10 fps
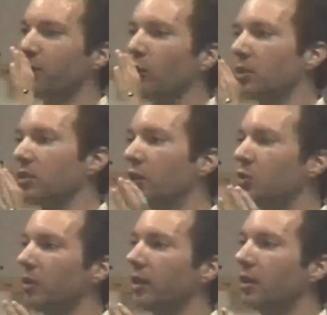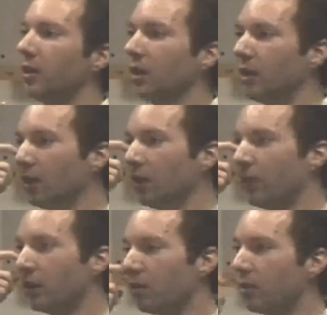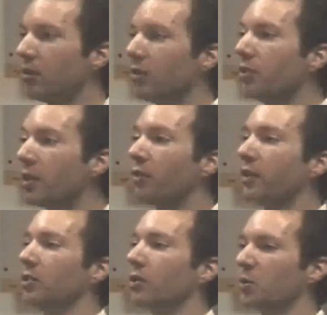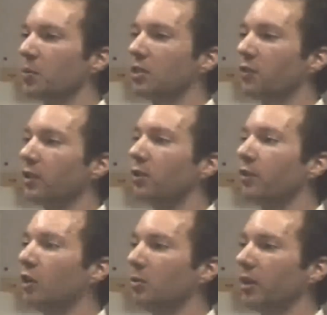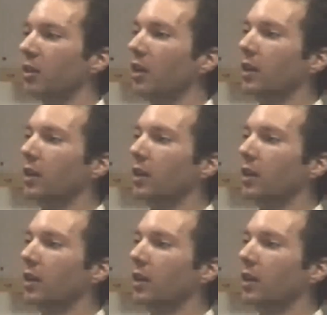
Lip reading: and filmed a stage play. Then the things that are specific to film, like